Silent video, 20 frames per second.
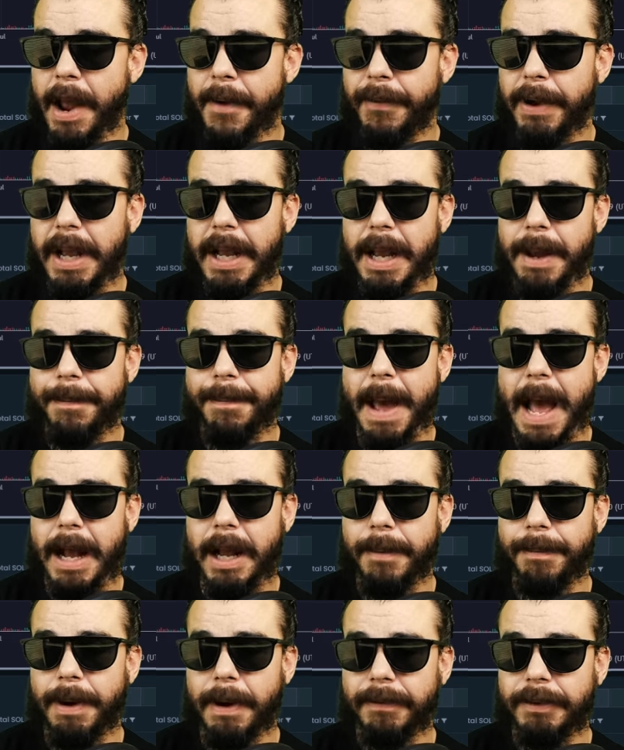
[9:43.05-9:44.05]
If we can get back
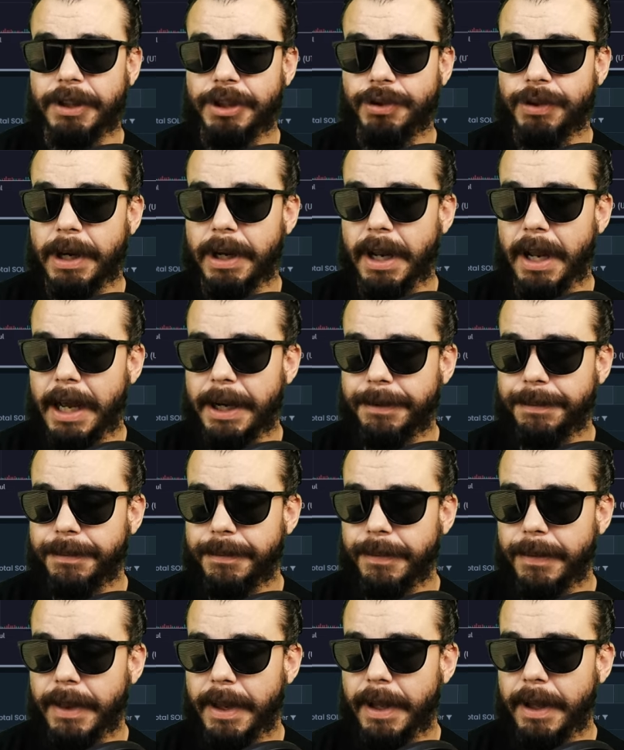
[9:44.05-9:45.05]
above this trend line,
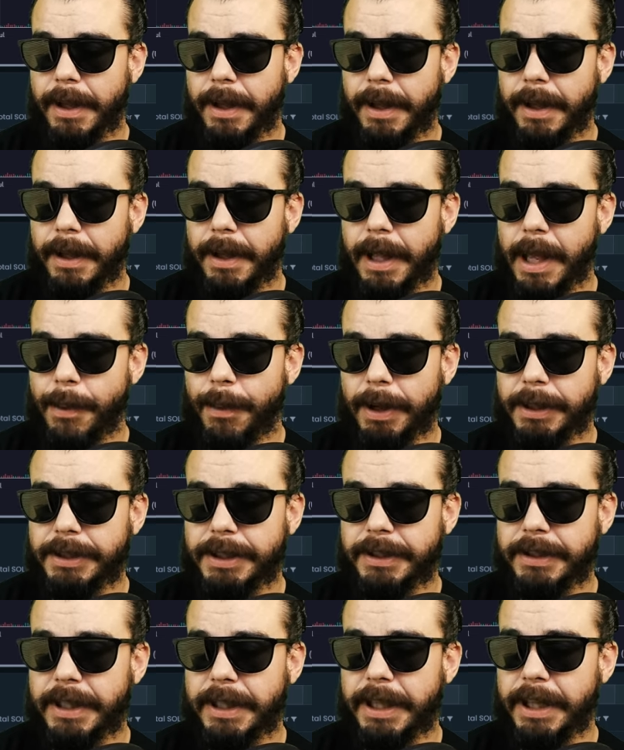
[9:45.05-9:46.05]
he wants to
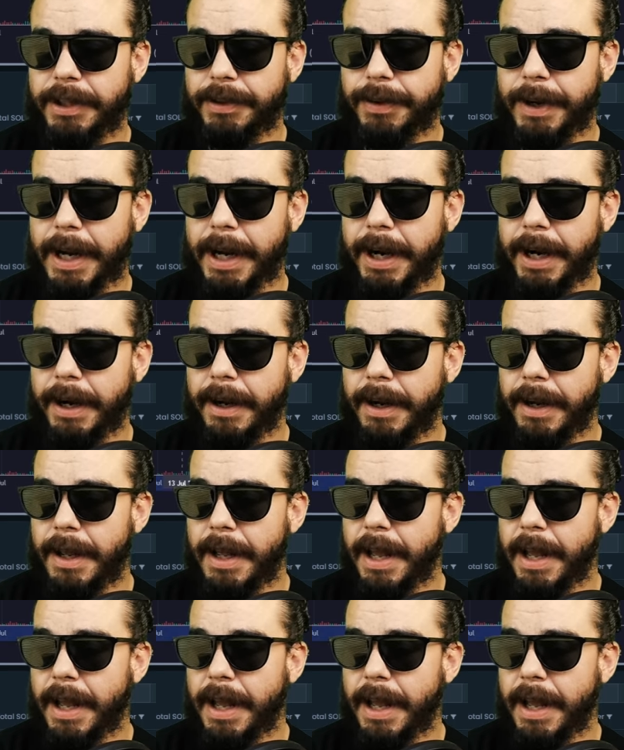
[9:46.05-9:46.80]
see this right here.